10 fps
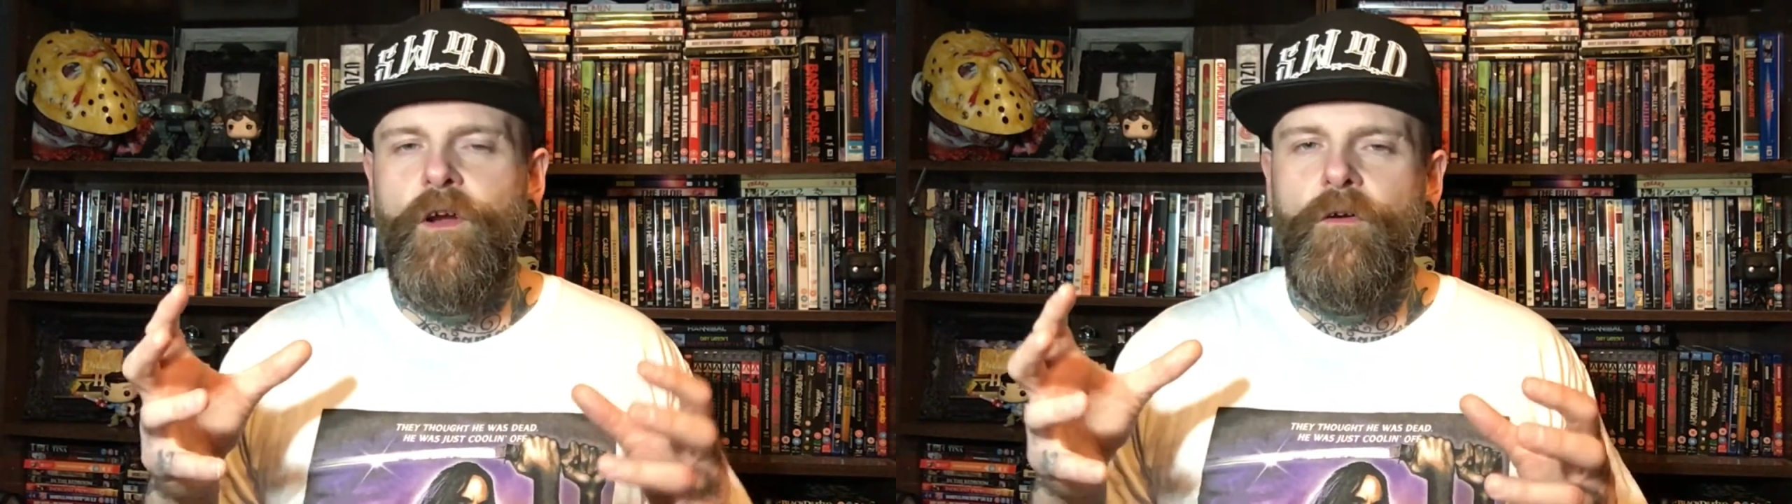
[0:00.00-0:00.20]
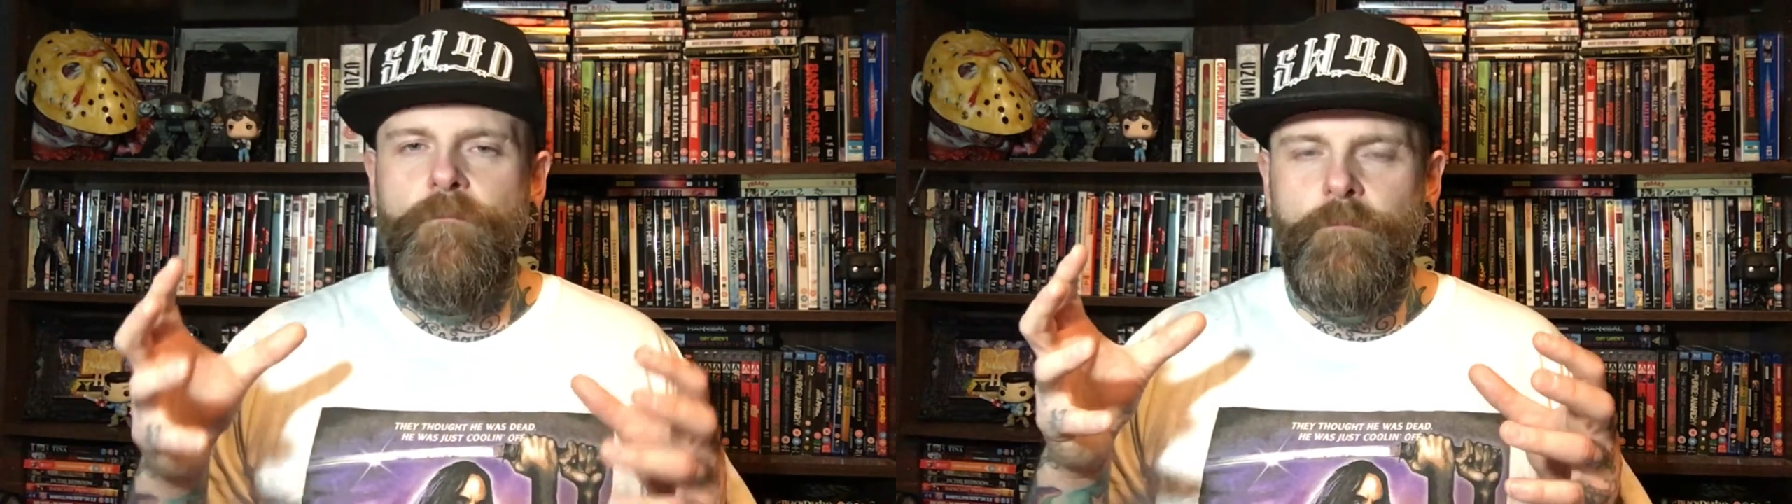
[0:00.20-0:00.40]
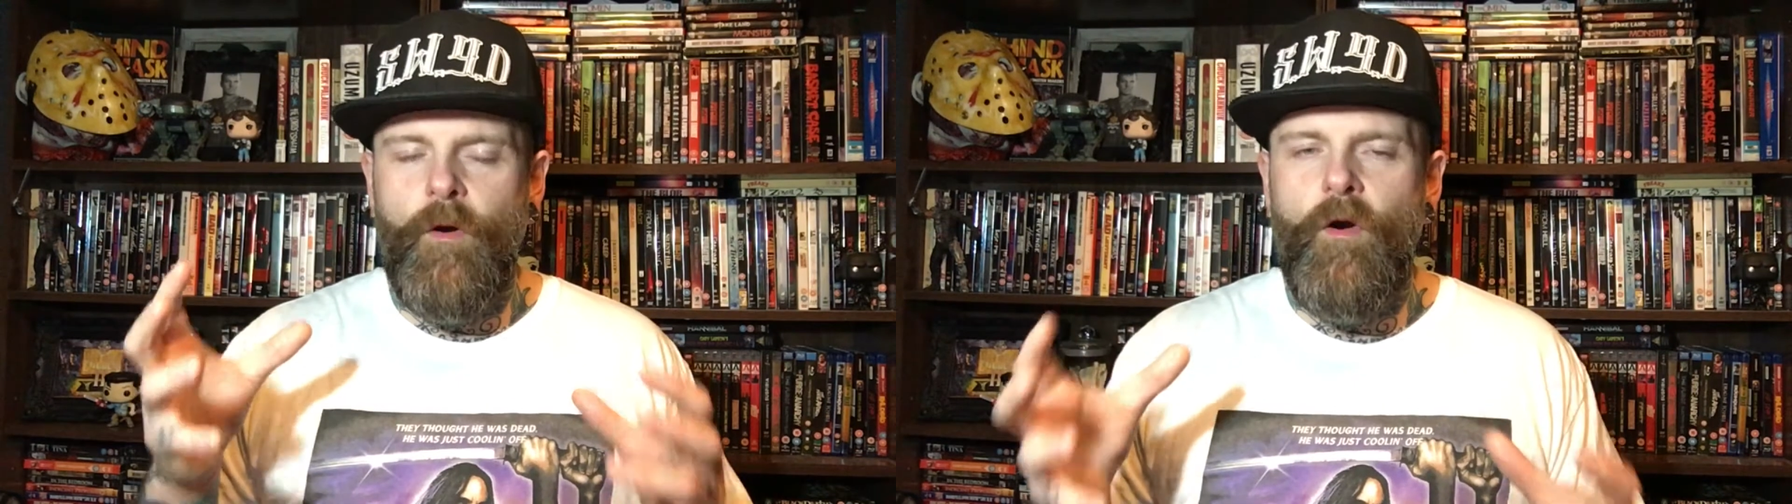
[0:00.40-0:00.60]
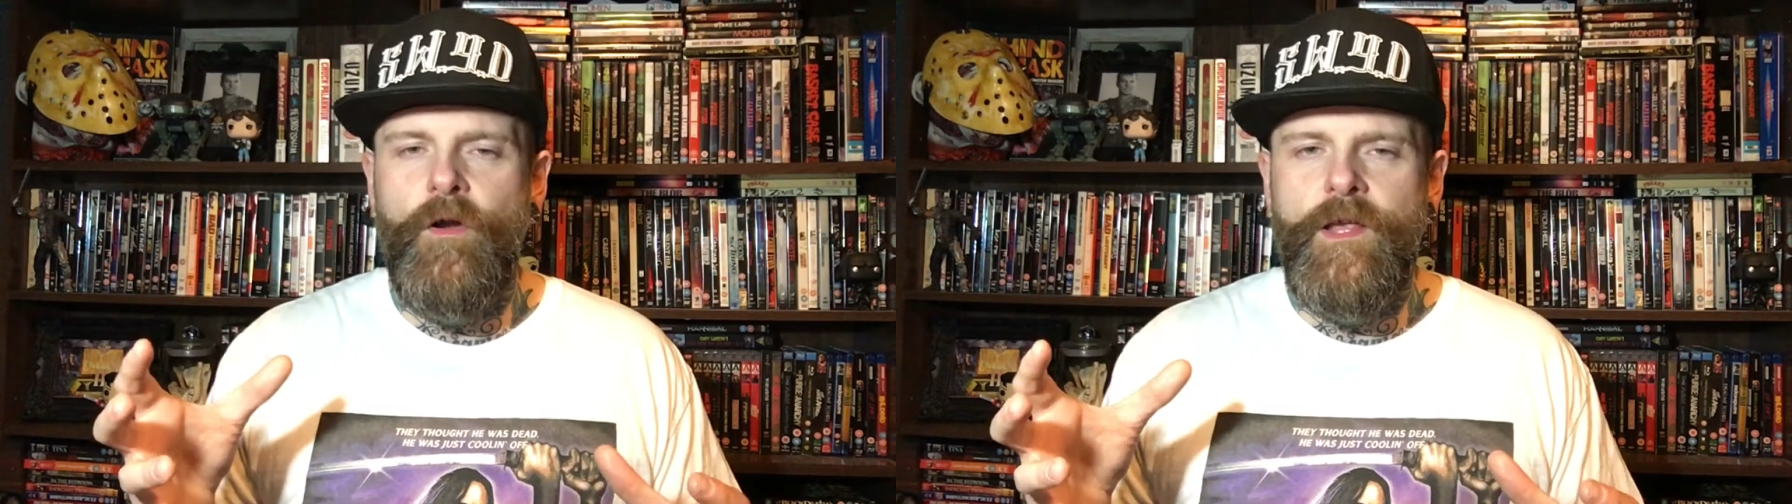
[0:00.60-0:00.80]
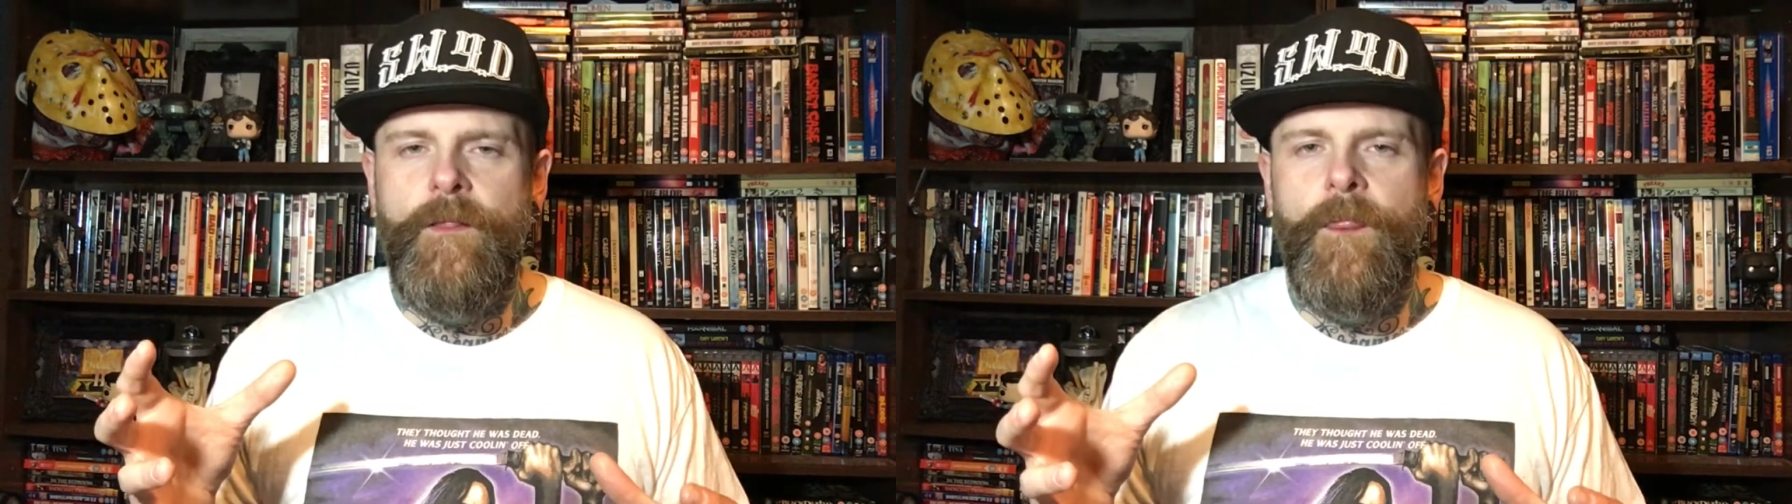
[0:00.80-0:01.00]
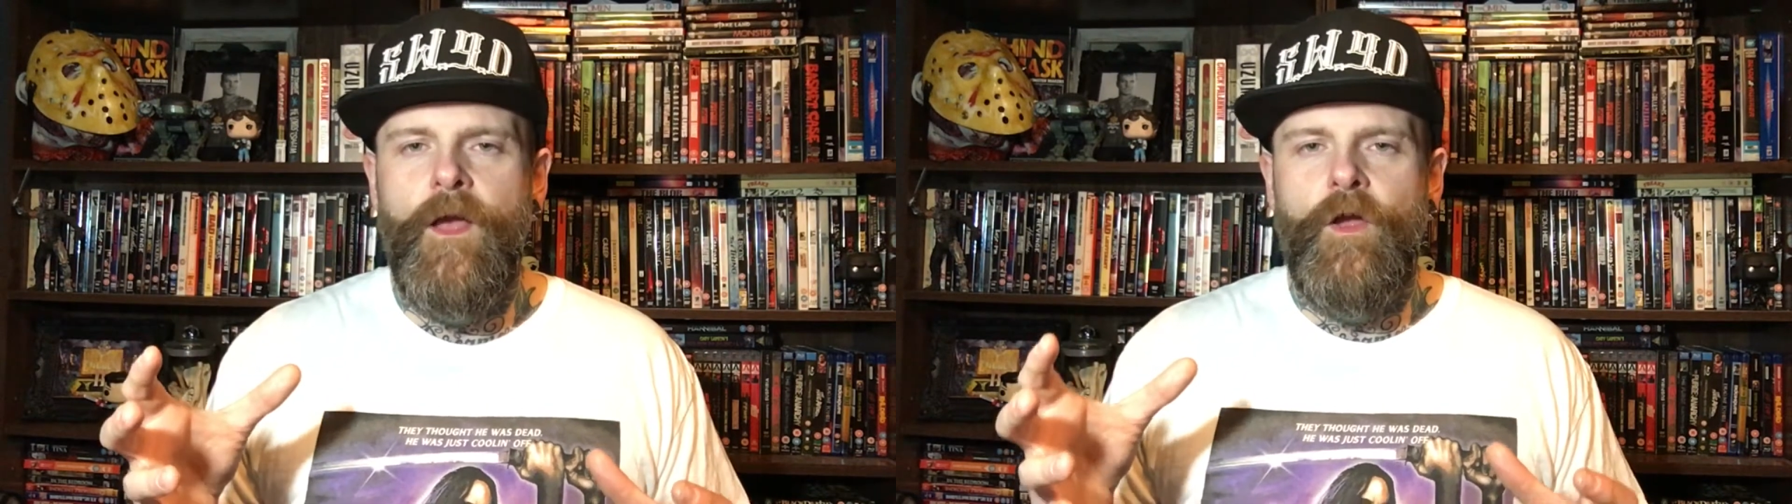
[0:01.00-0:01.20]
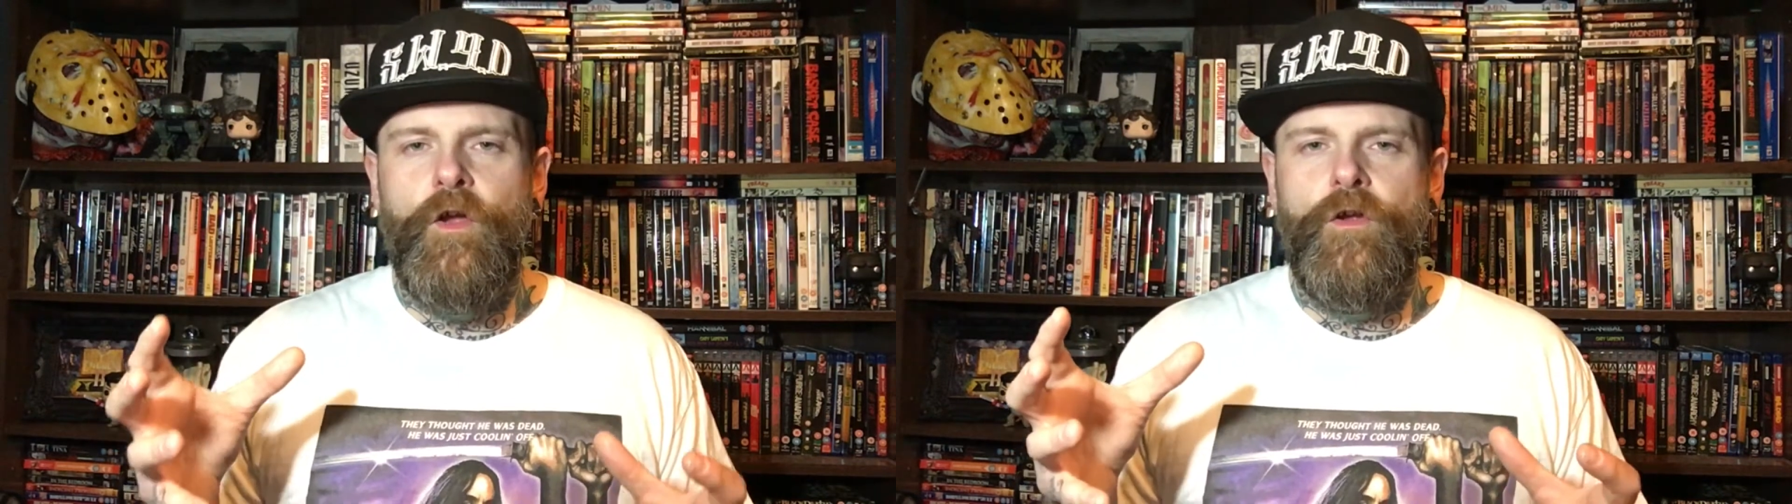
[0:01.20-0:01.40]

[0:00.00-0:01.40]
of a young boy